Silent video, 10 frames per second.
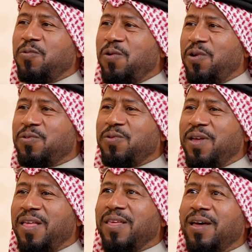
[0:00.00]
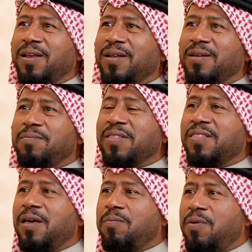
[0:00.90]
work together. But
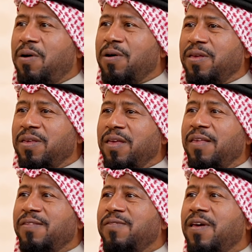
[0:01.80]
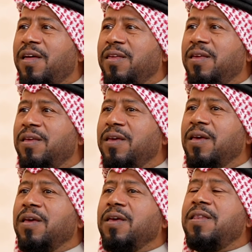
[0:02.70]
the boy is very
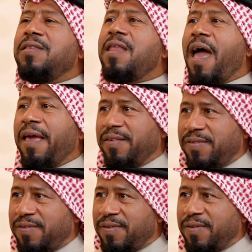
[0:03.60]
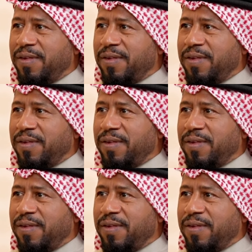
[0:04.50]
nice.